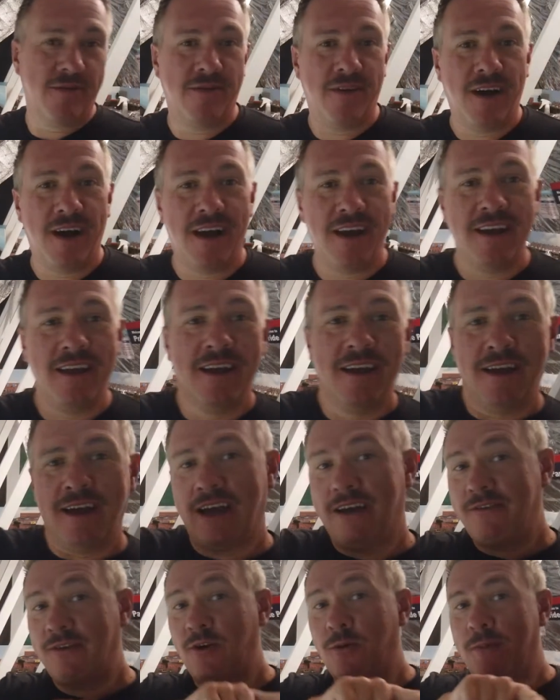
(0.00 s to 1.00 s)
If I
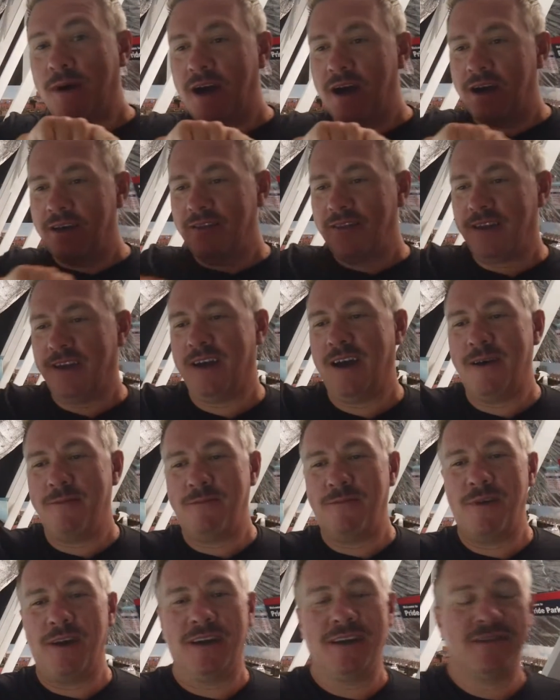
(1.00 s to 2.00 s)
have to go behind the
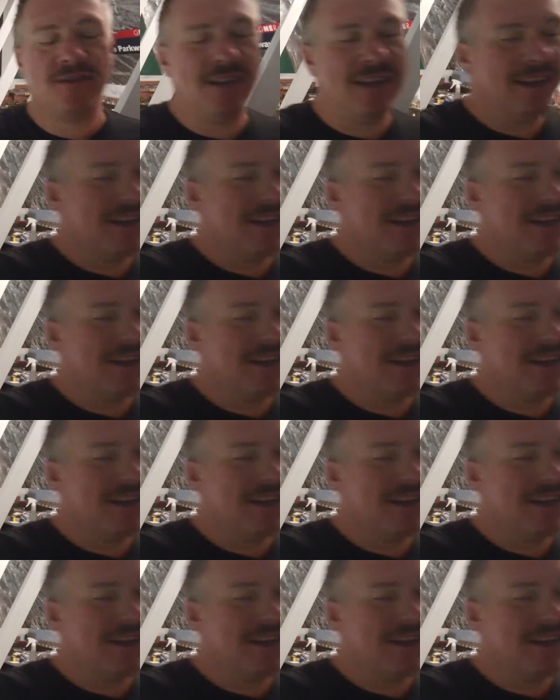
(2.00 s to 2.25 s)
camera because